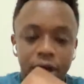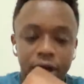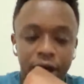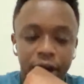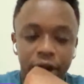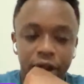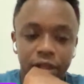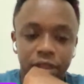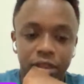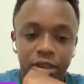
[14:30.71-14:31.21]

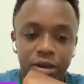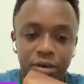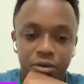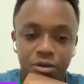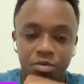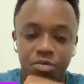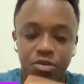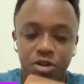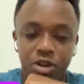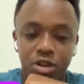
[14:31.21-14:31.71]
and that I
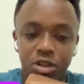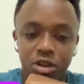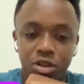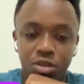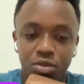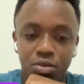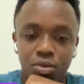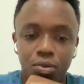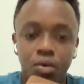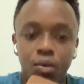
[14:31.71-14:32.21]
was
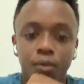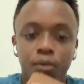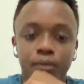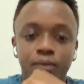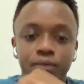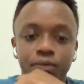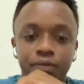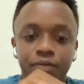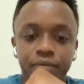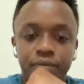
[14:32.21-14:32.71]
invited to
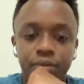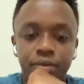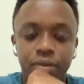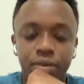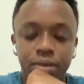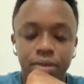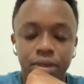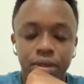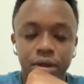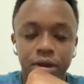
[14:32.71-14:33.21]

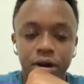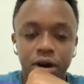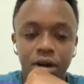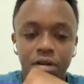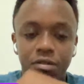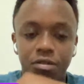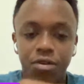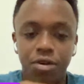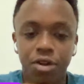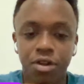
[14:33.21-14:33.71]

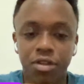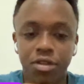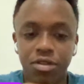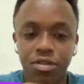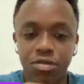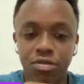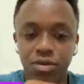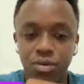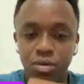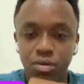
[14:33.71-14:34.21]
a phone
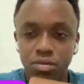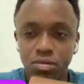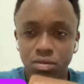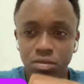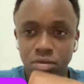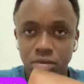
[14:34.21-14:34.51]
interview.